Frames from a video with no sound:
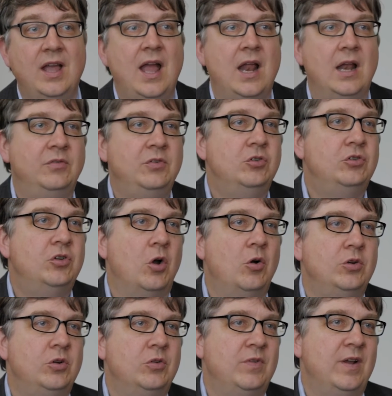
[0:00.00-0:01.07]
and if you
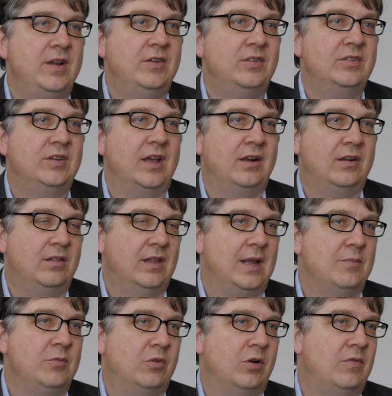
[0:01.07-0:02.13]
don't, you face a
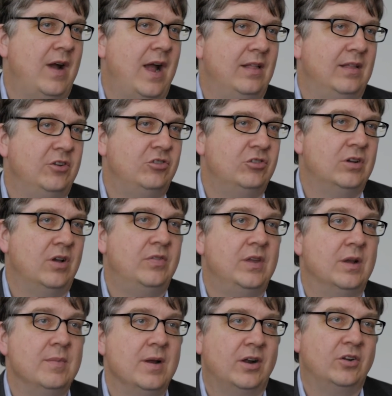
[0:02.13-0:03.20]
claim for a violation of the
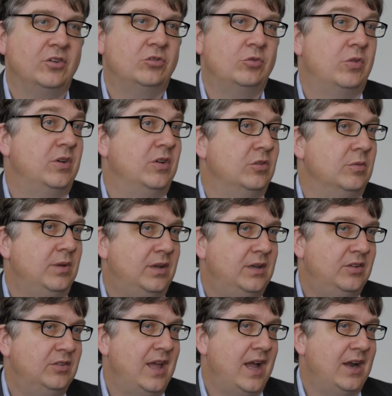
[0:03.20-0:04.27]
Americans with
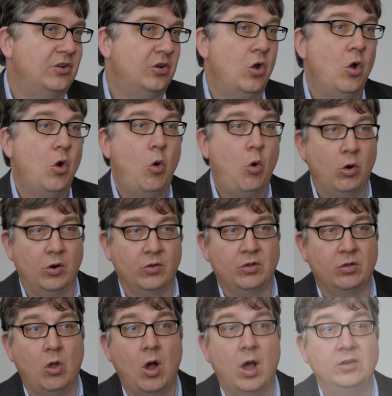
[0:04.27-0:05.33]
Disabilities Act or the
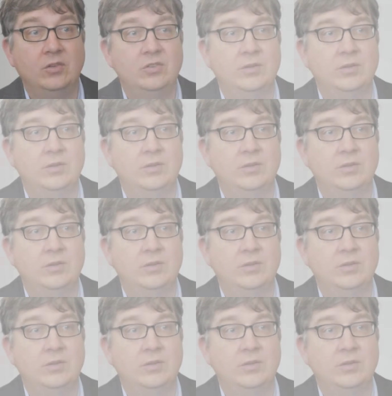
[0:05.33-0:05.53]
laws.